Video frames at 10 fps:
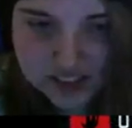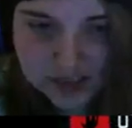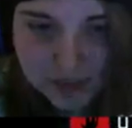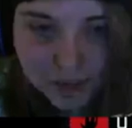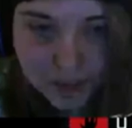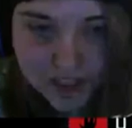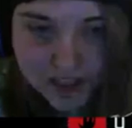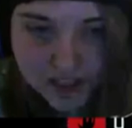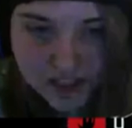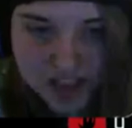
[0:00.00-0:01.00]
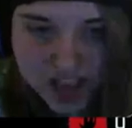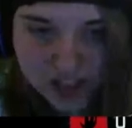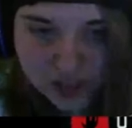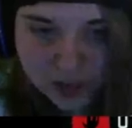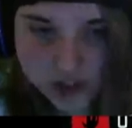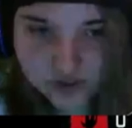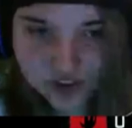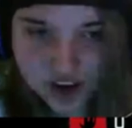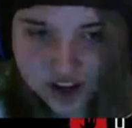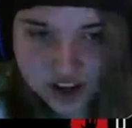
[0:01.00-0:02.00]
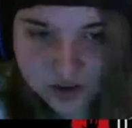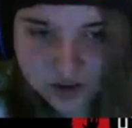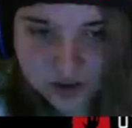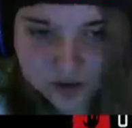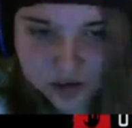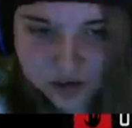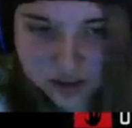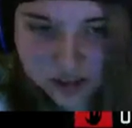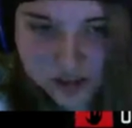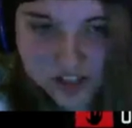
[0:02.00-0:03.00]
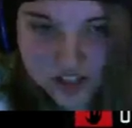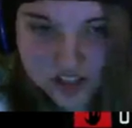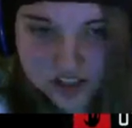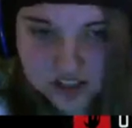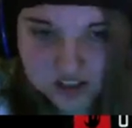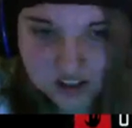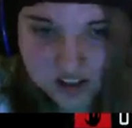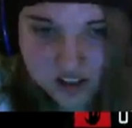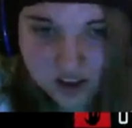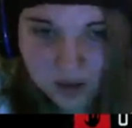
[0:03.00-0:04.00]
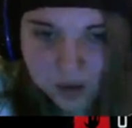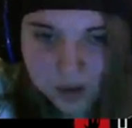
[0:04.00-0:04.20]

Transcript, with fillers: Yeah. This is actually pretty fun. I don't even do lessons like this a lot, yeah. lot more.